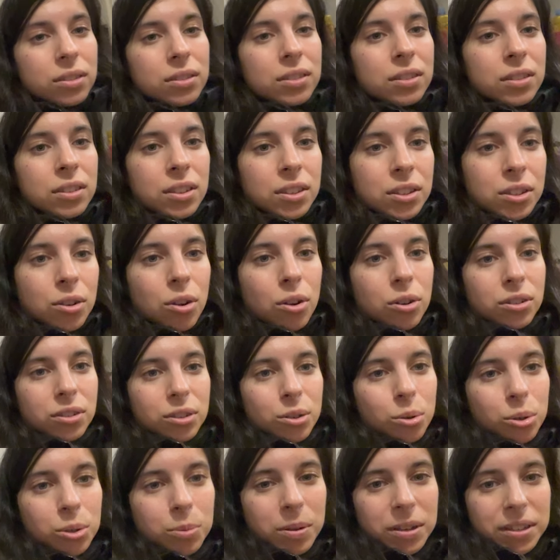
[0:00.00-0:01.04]
Just
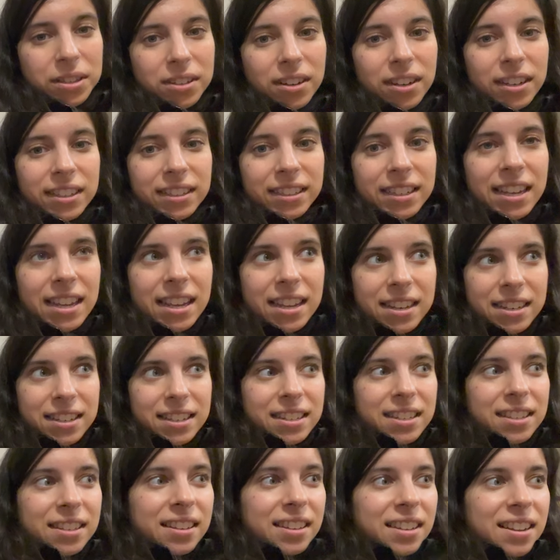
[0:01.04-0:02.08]
gone 9:15
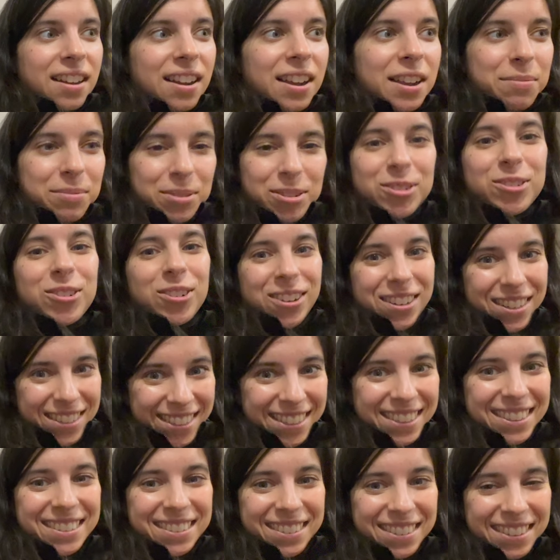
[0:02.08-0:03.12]
and I'm
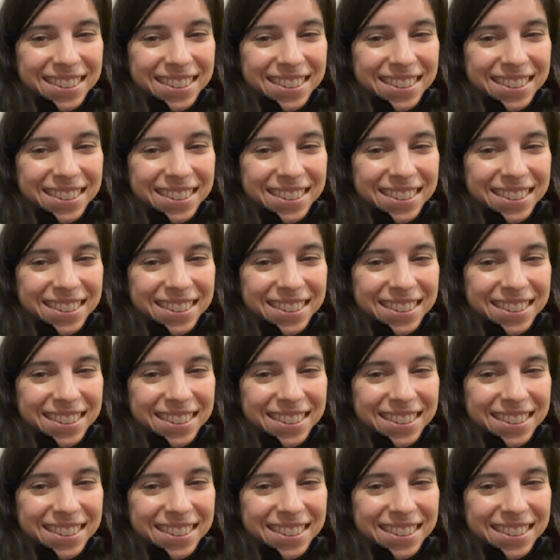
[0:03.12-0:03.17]
struggling.